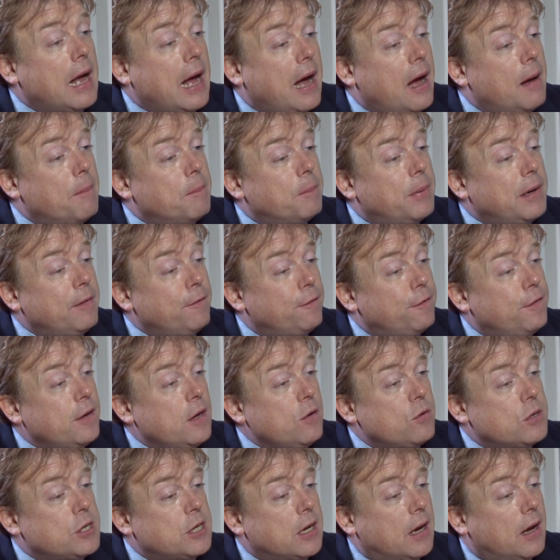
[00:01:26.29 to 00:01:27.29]
But in
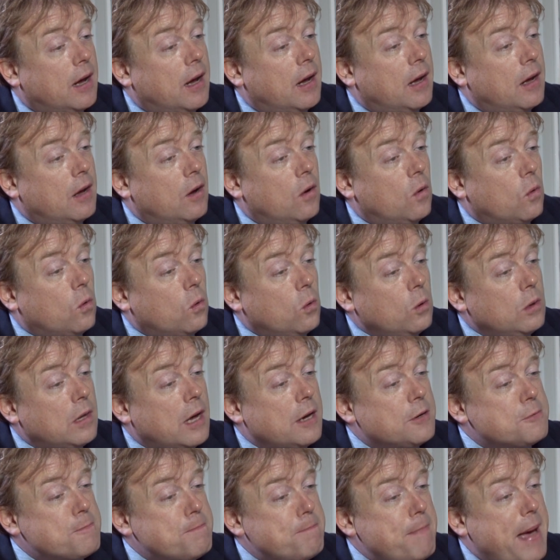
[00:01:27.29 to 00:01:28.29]
future, all
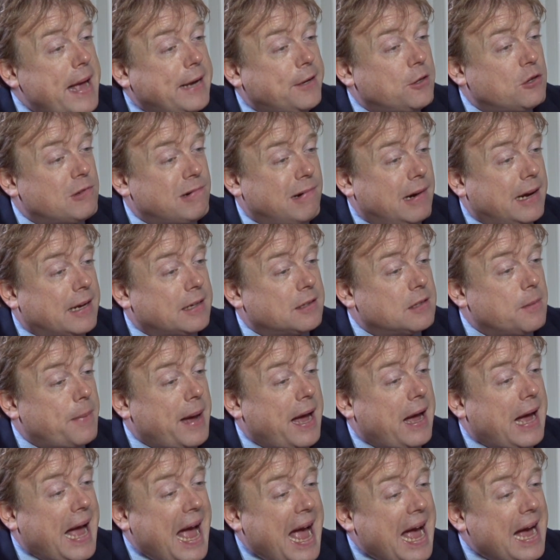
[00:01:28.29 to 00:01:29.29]
those metrics
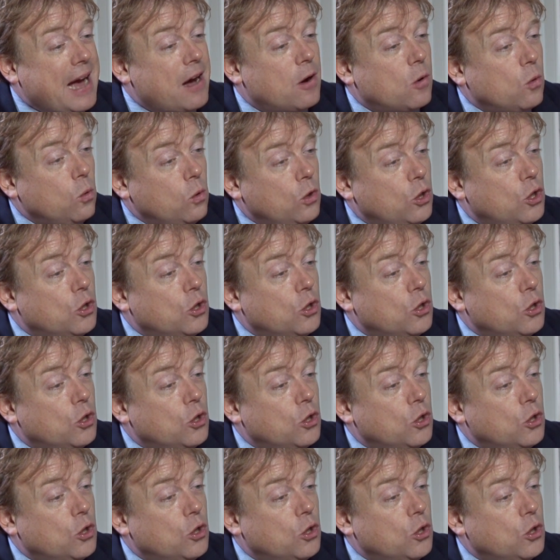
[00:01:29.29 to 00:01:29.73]
about how